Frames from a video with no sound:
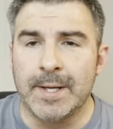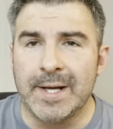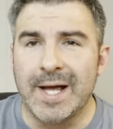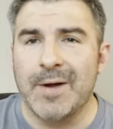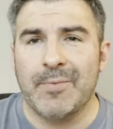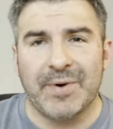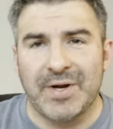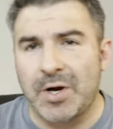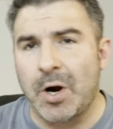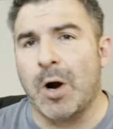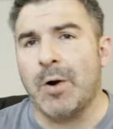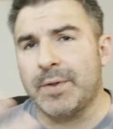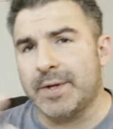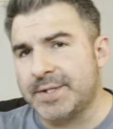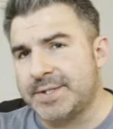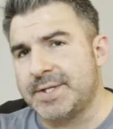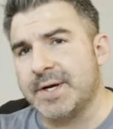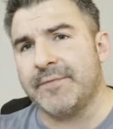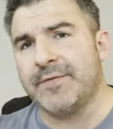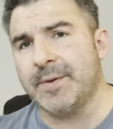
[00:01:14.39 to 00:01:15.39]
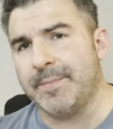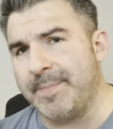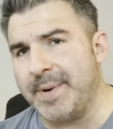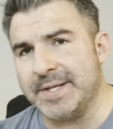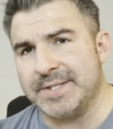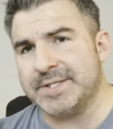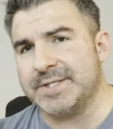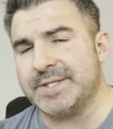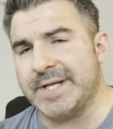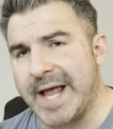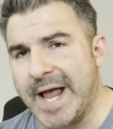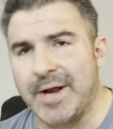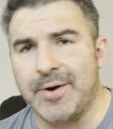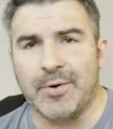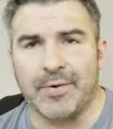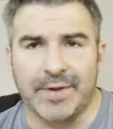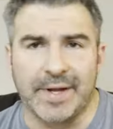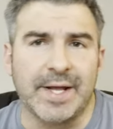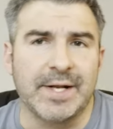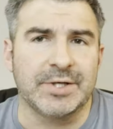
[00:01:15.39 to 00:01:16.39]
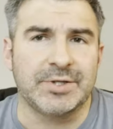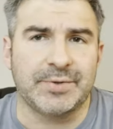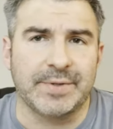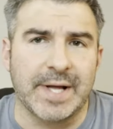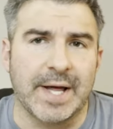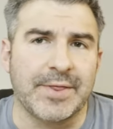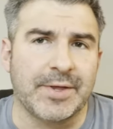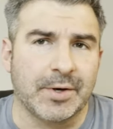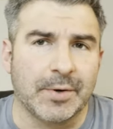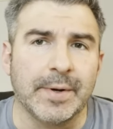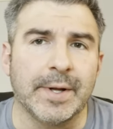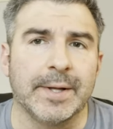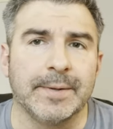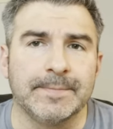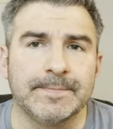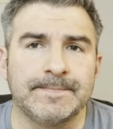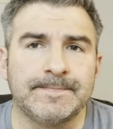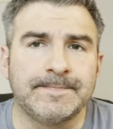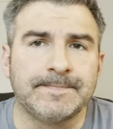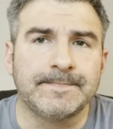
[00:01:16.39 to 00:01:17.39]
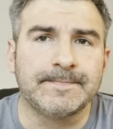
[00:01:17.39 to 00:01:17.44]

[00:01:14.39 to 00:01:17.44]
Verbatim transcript: regardless of the business and or the industry that they're in.